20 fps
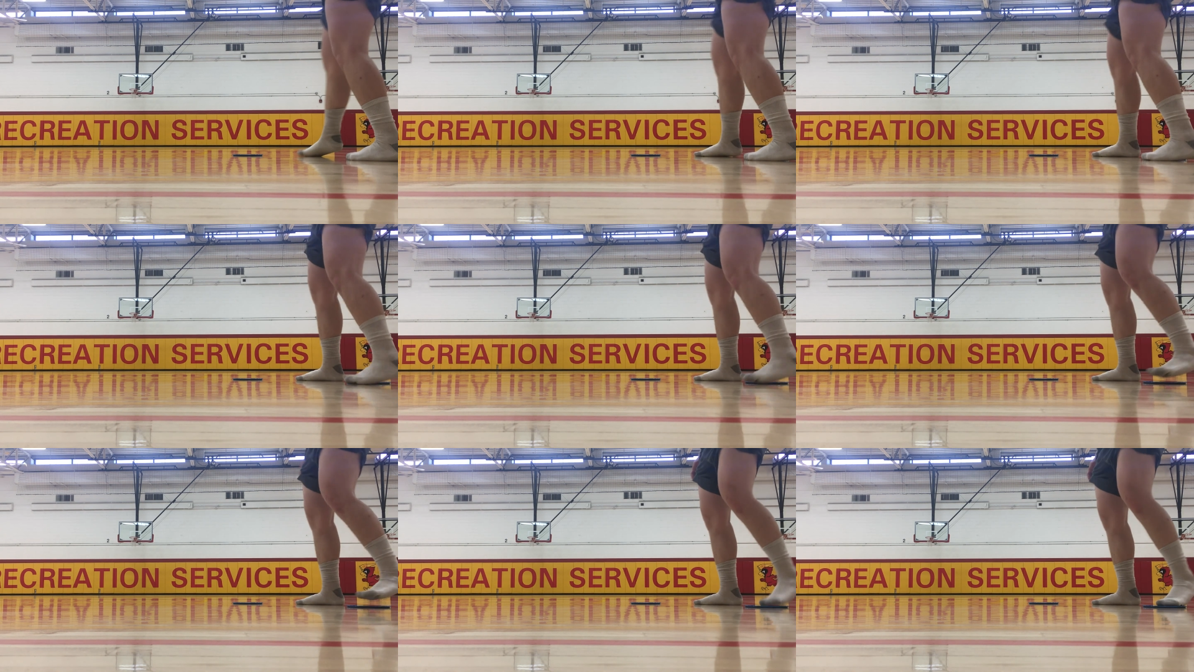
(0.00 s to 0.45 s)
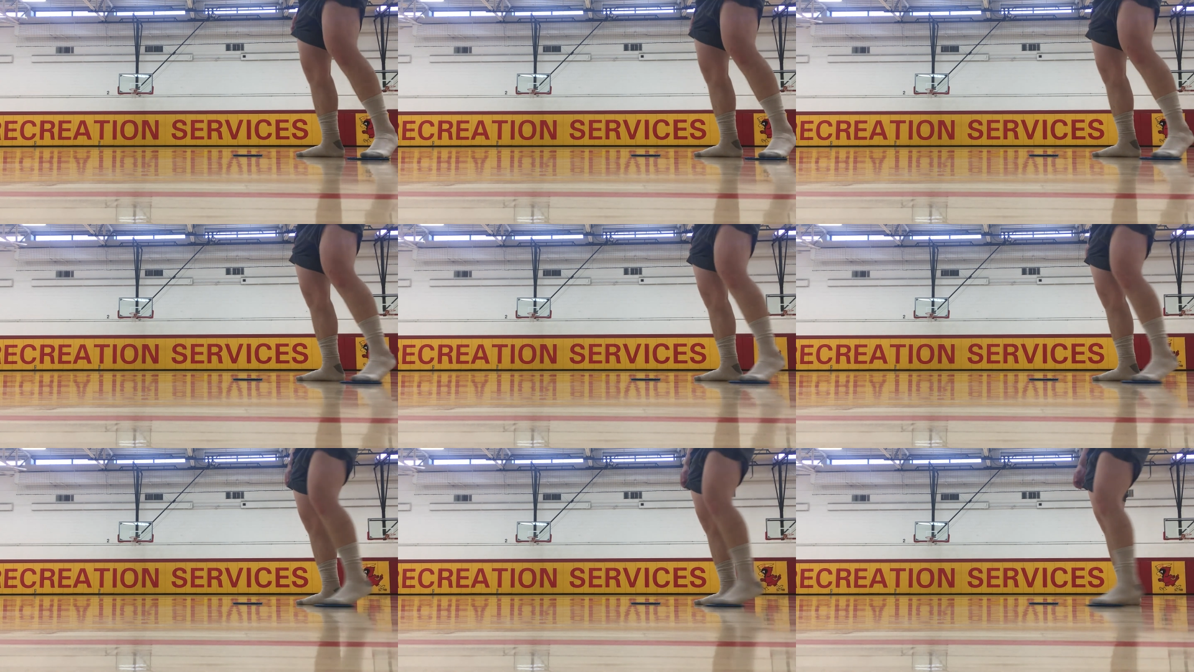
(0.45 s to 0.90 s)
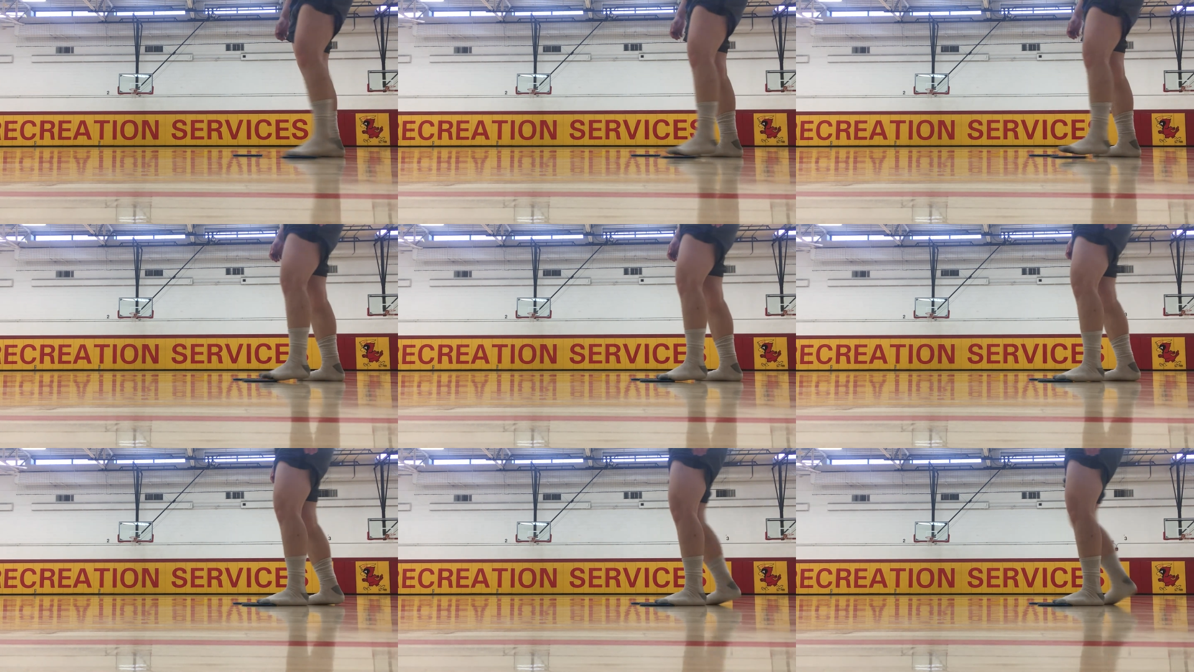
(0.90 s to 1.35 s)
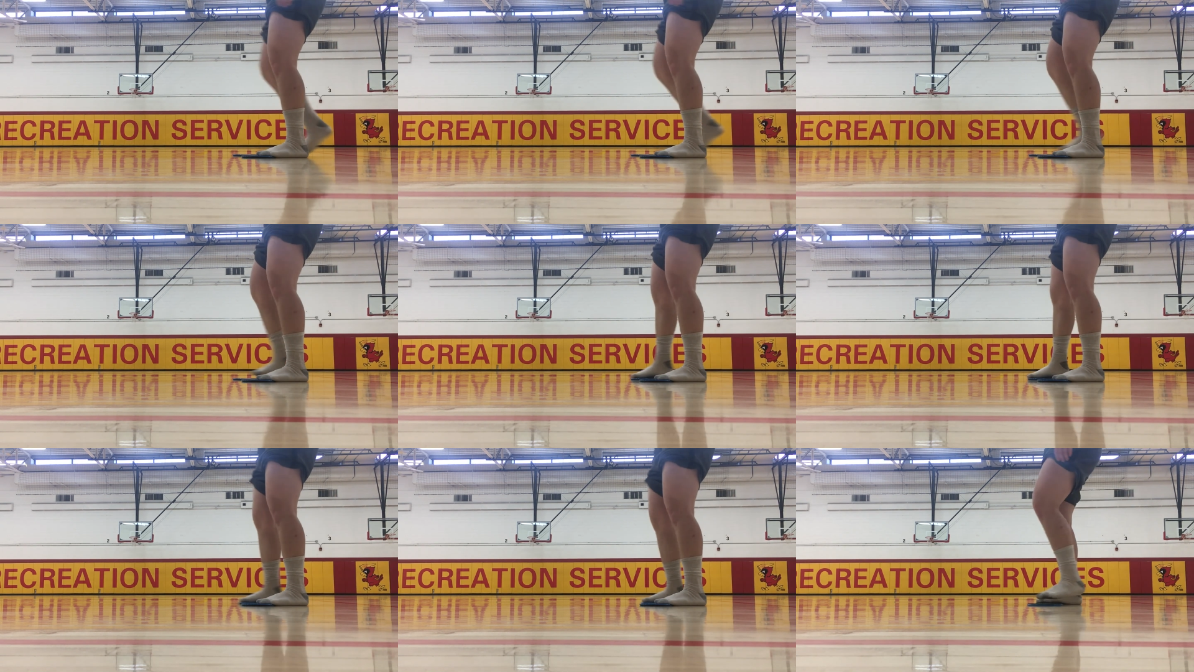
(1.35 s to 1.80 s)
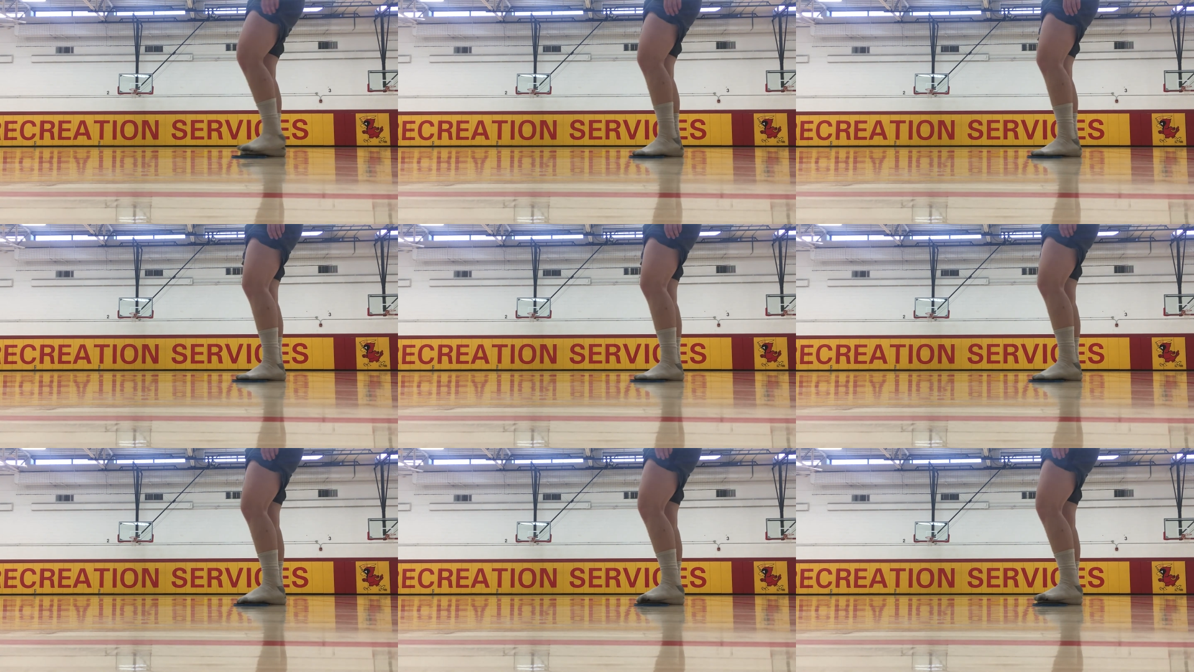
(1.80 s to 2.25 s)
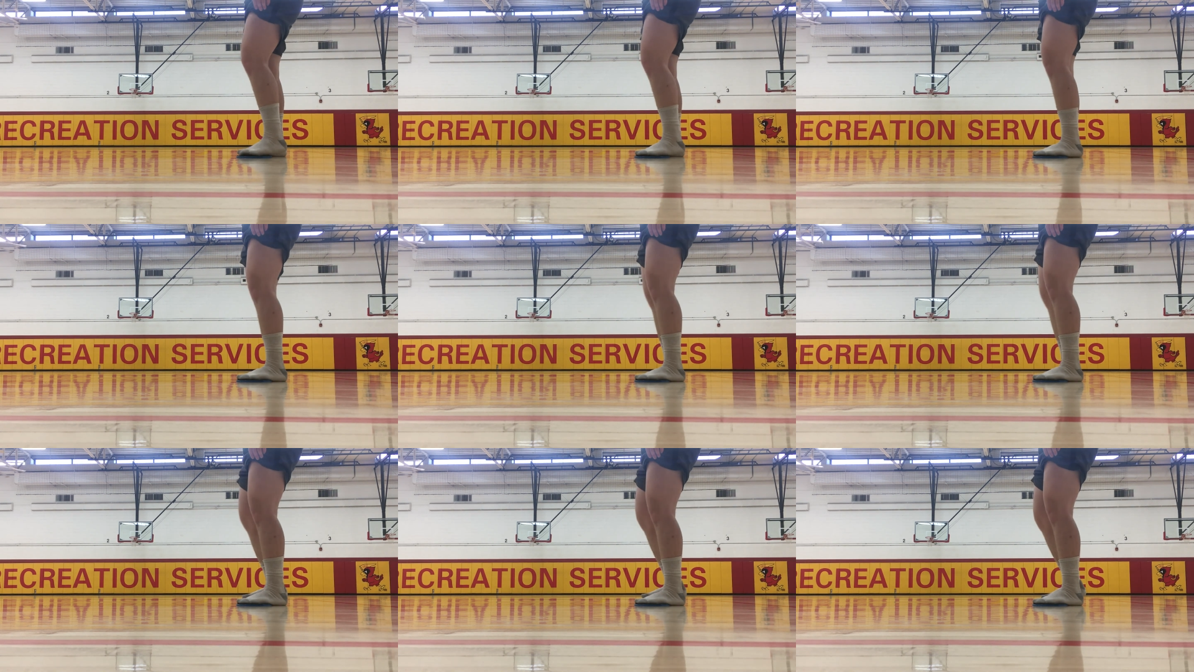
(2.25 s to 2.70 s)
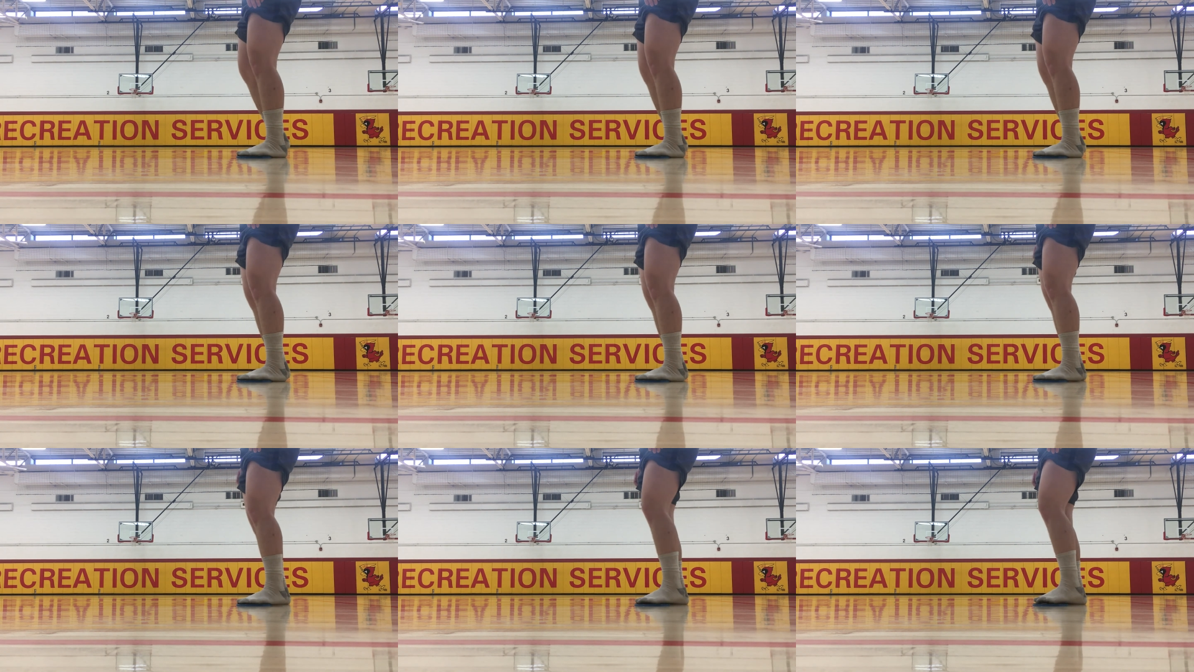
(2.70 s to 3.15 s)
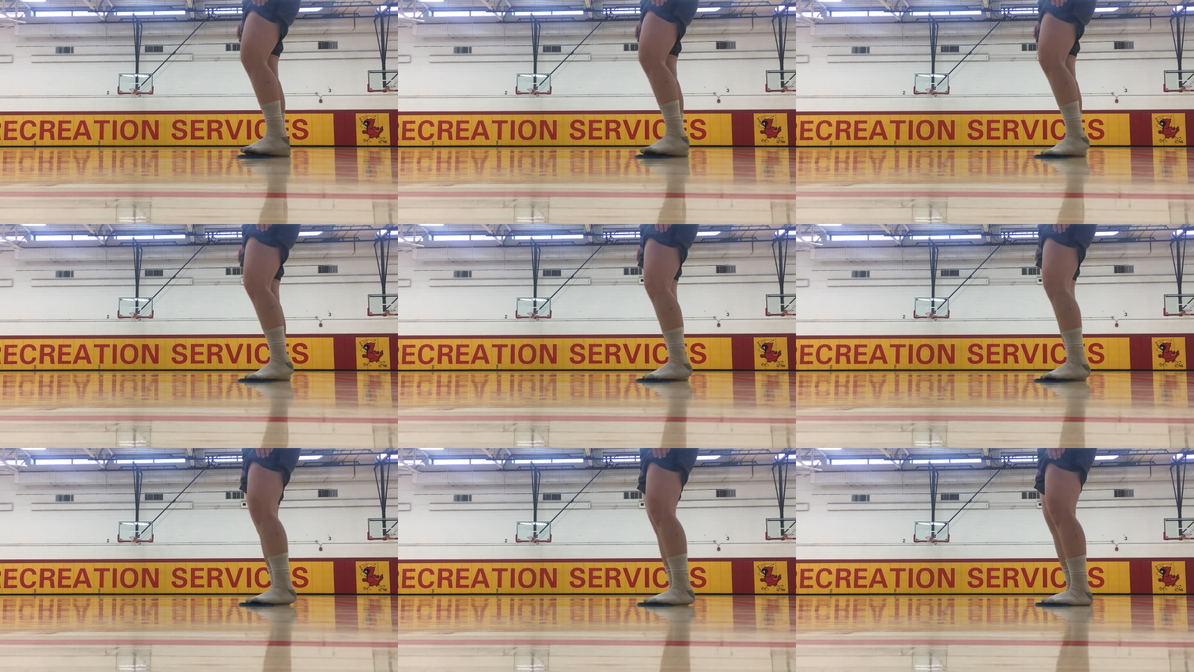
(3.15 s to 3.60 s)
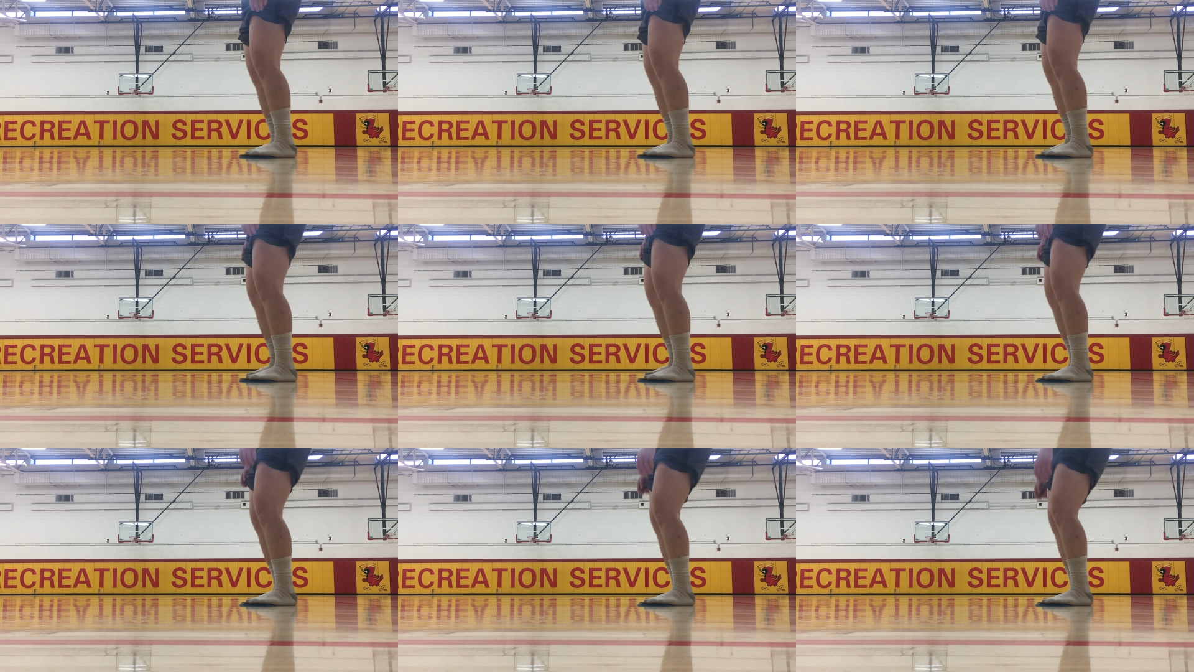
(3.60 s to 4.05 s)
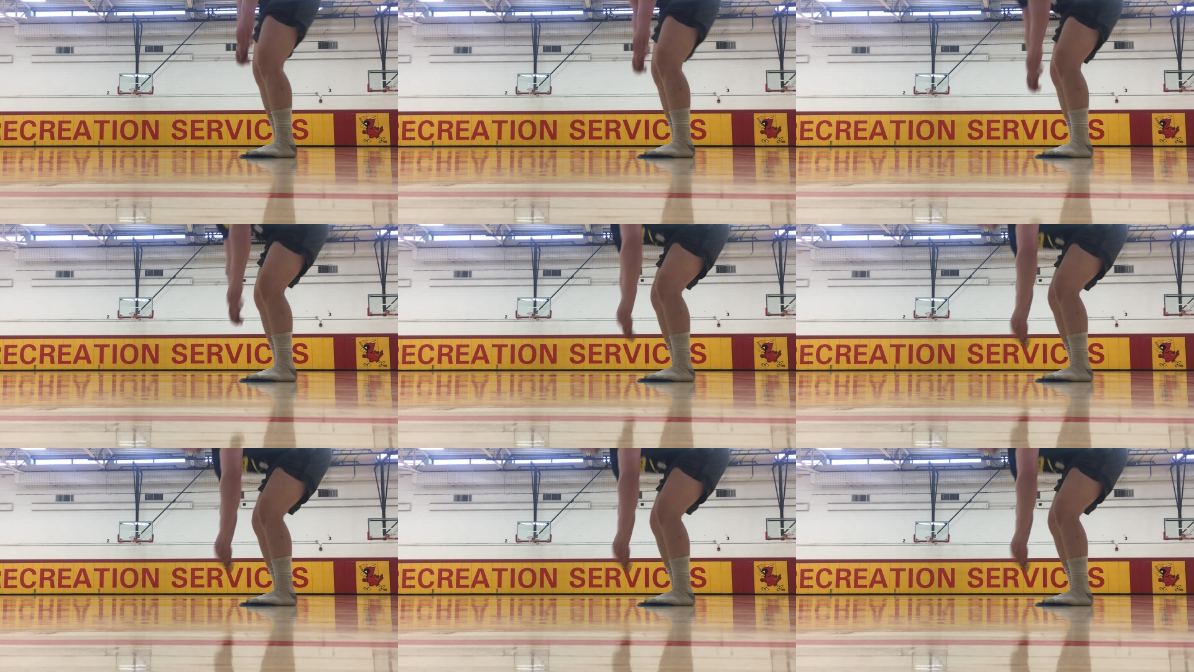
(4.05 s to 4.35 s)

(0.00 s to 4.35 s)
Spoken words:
Nobody's mouth can be seen.